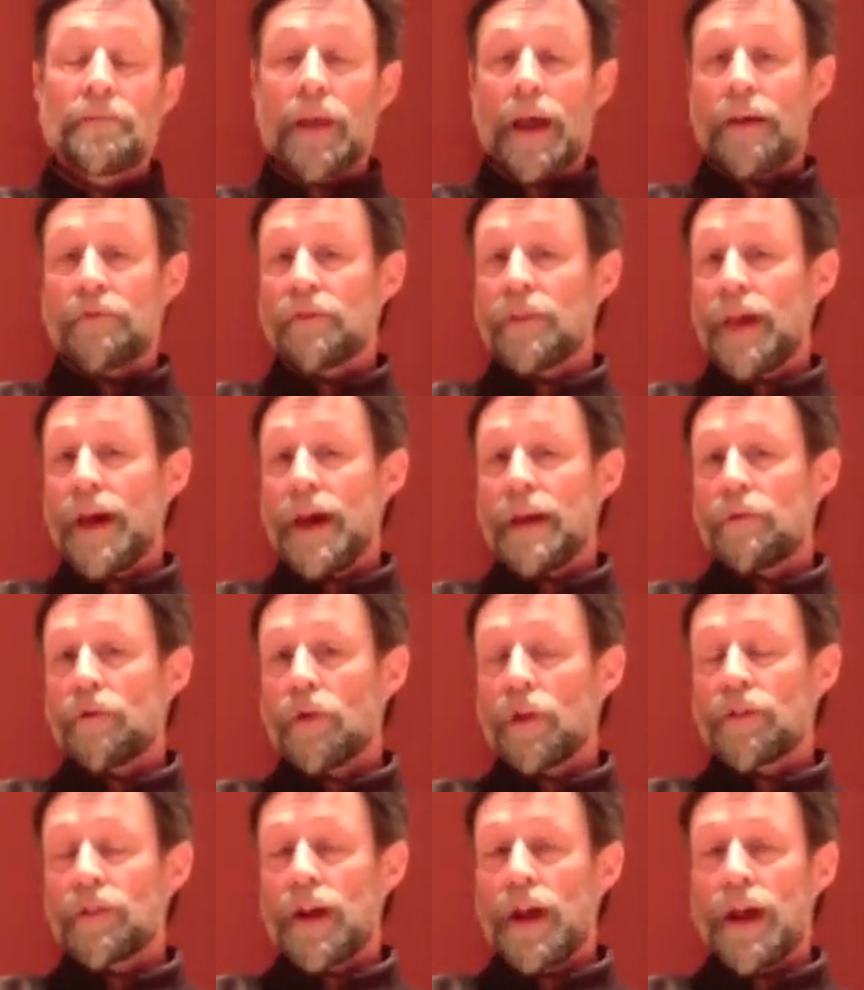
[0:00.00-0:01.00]
After that, of
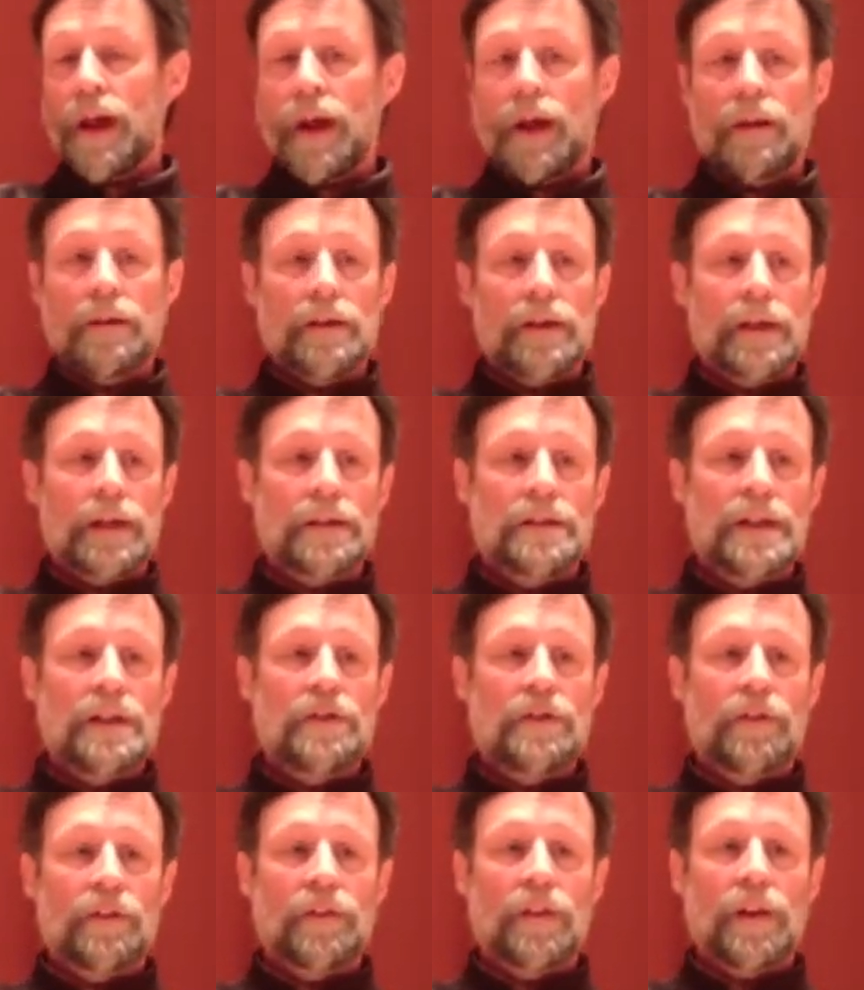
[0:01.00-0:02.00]
course, I had
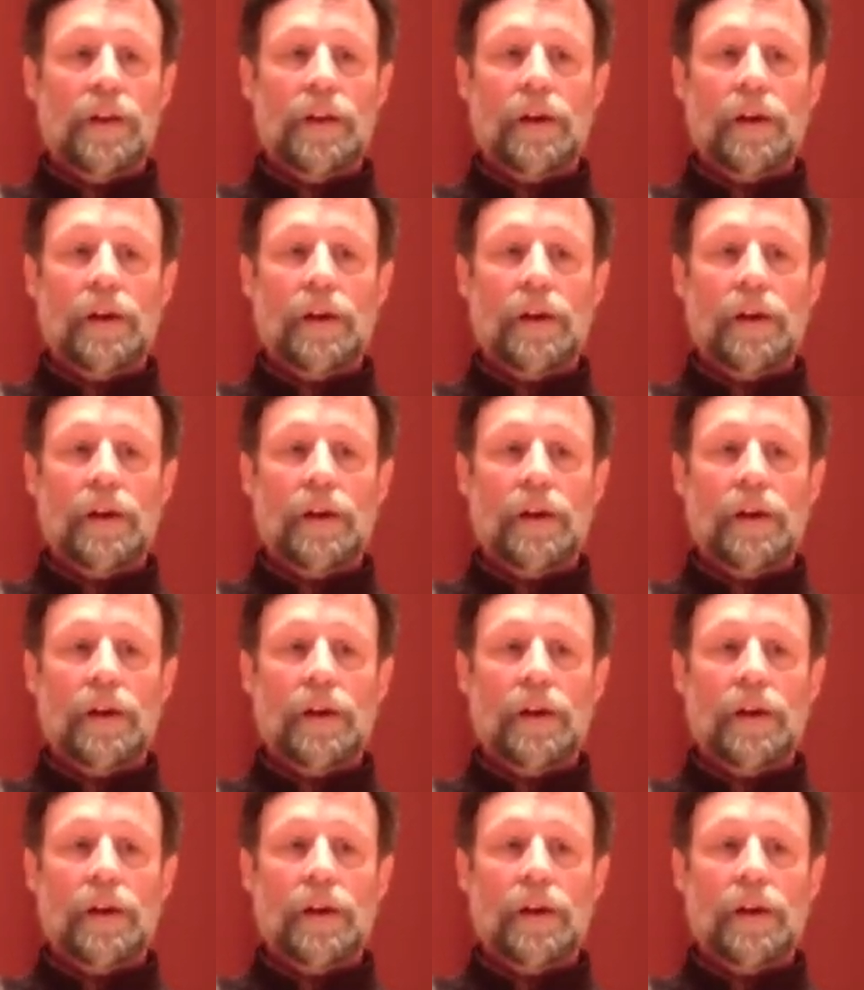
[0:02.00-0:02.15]
teachers in